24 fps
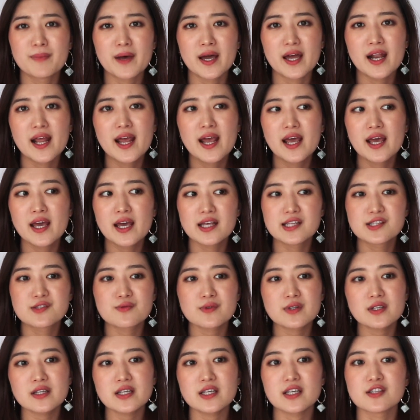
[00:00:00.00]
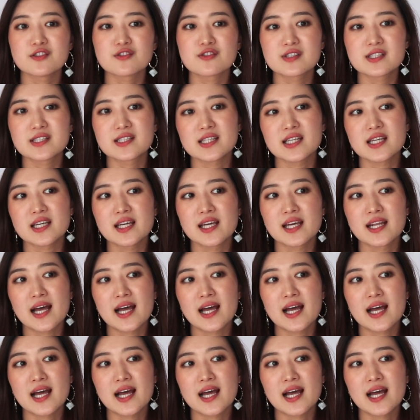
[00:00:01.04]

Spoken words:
but it's really interesting,